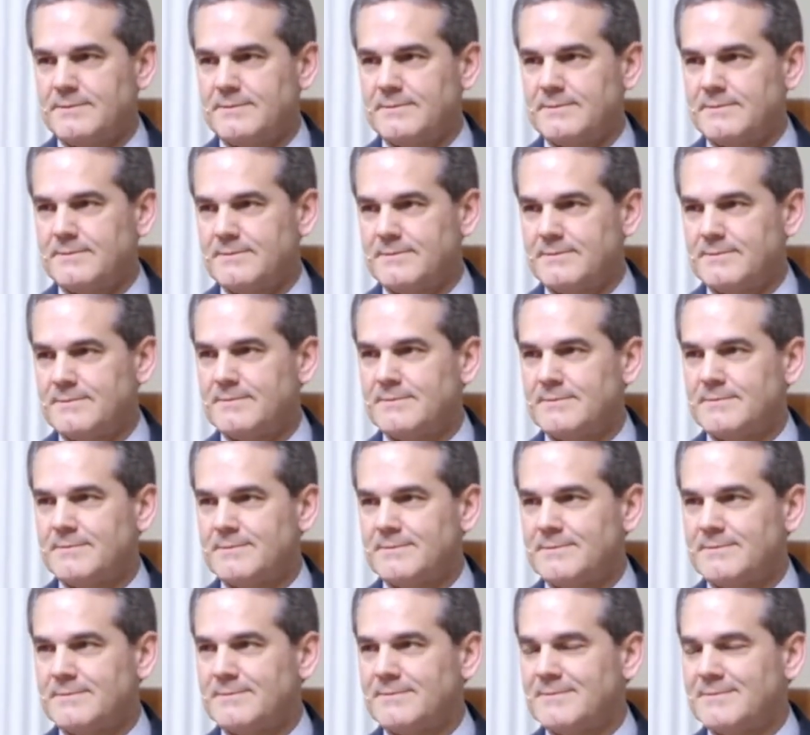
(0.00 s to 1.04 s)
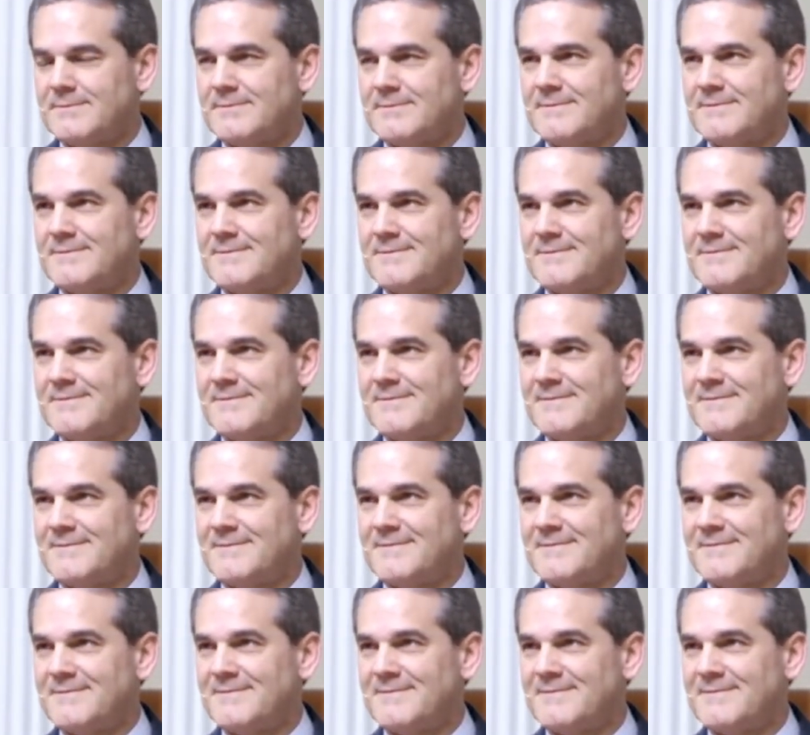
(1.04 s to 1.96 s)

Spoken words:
(no one is talking)